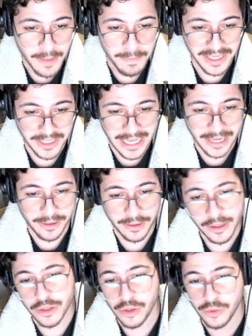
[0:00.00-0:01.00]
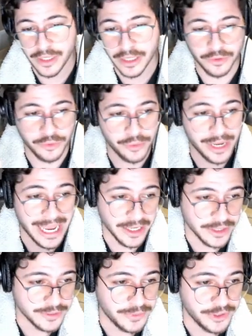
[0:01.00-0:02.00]
meaning that you can
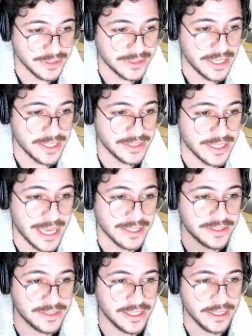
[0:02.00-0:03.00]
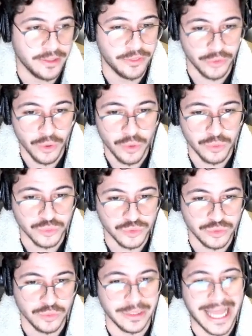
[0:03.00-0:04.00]
create experiences and sell
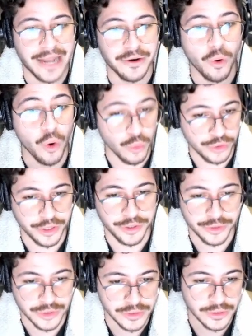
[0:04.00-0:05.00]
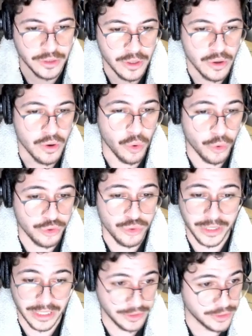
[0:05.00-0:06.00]
those to landowners, or
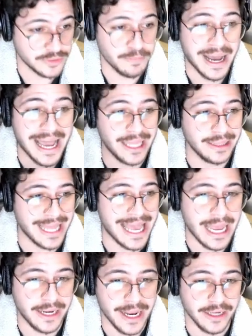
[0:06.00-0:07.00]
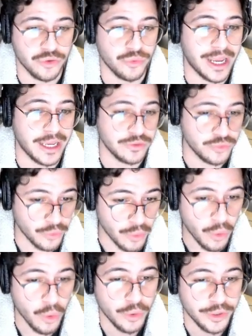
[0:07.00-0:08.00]
you can just buy a land and create
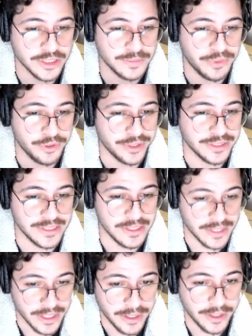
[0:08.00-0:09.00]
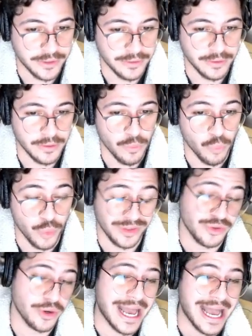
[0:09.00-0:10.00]
your own experience in there
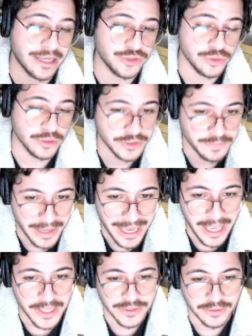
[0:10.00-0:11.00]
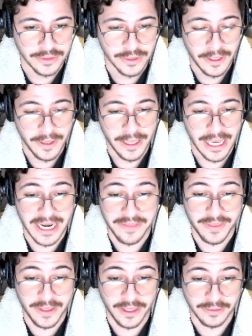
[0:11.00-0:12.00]
with your actual space. And
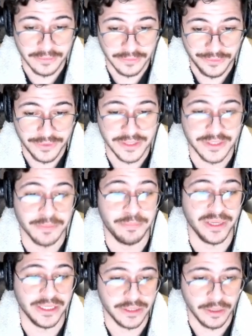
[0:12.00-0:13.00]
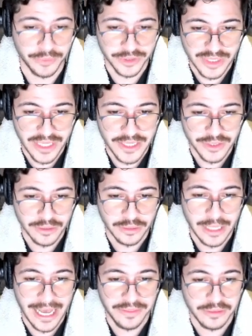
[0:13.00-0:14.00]
I think this is a big
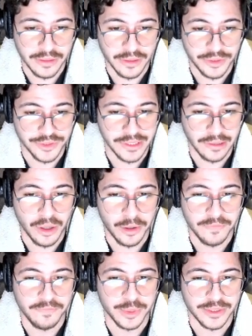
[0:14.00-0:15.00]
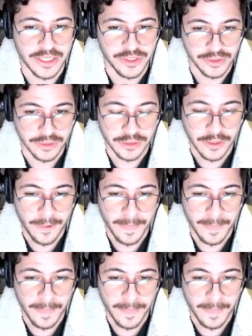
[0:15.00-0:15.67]
conversation. I think there is a lot of potential